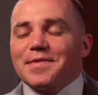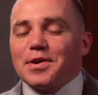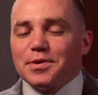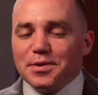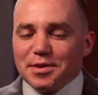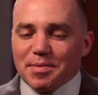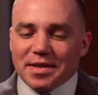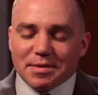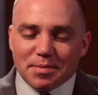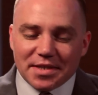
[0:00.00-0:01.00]
Who's made
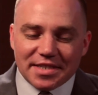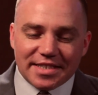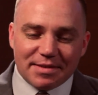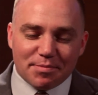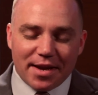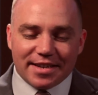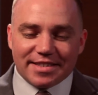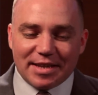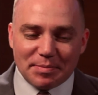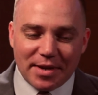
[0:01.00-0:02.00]
the biggest impact
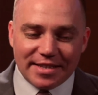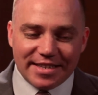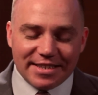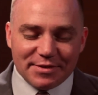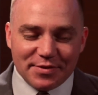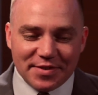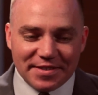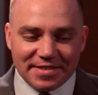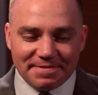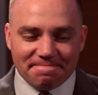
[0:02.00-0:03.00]
on my life?
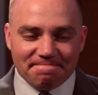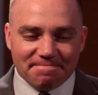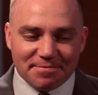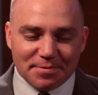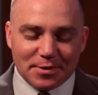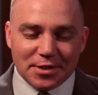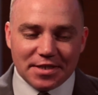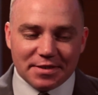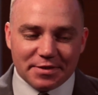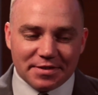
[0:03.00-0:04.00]
Oh,
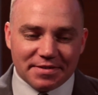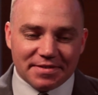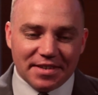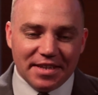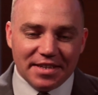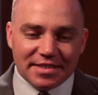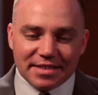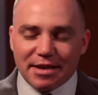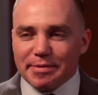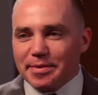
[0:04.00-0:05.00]
geez. It's a
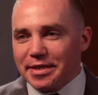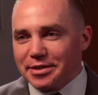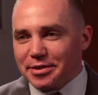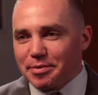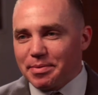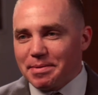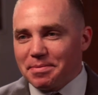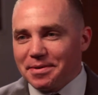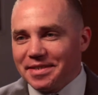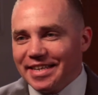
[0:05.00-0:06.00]
combination of
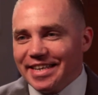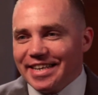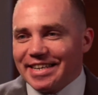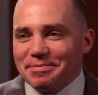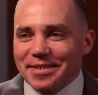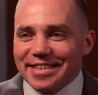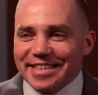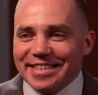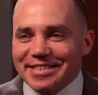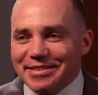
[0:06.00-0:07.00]
people. I
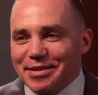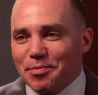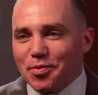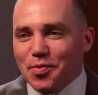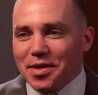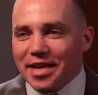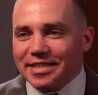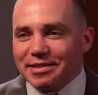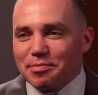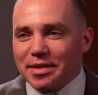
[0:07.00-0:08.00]
guess number one
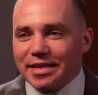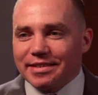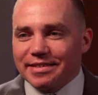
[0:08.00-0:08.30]
has to be